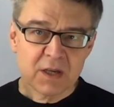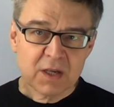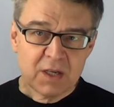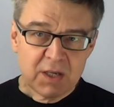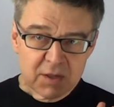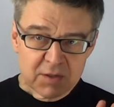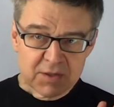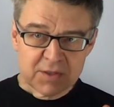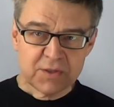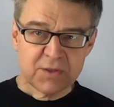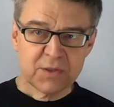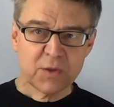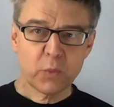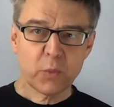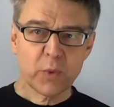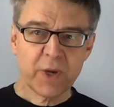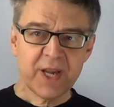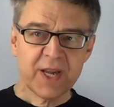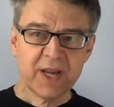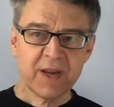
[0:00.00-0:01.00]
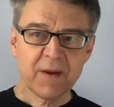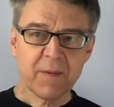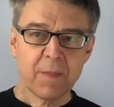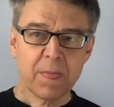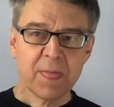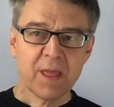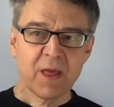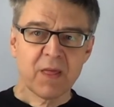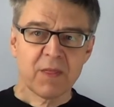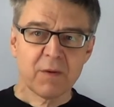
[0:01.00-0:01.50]
Close to the wick
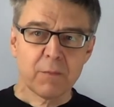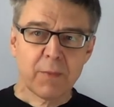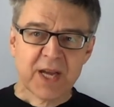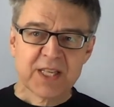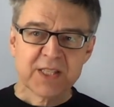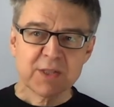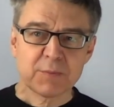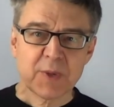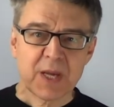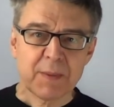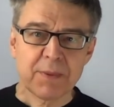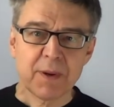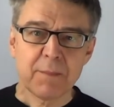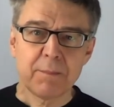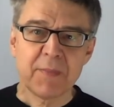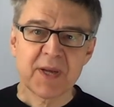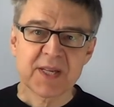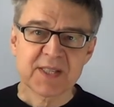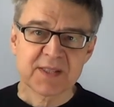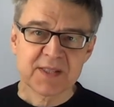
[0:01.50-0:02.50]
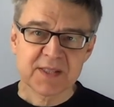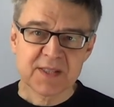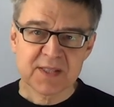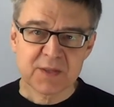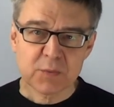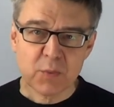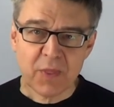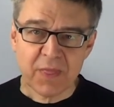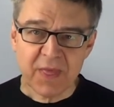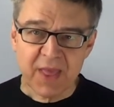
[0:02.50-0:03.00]
the wax vapor mixes
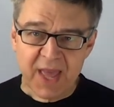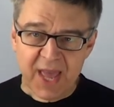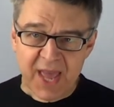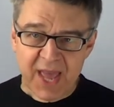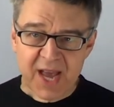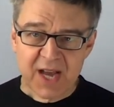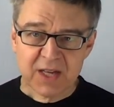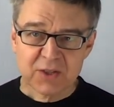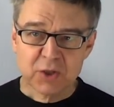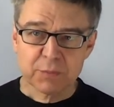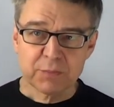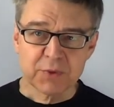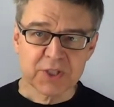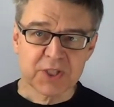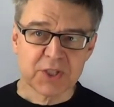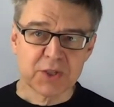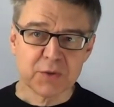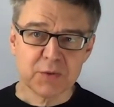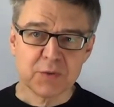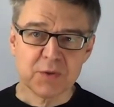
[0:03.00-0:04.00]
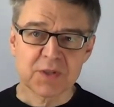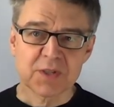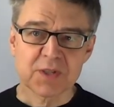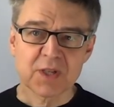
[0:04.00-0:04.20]
with the air to produce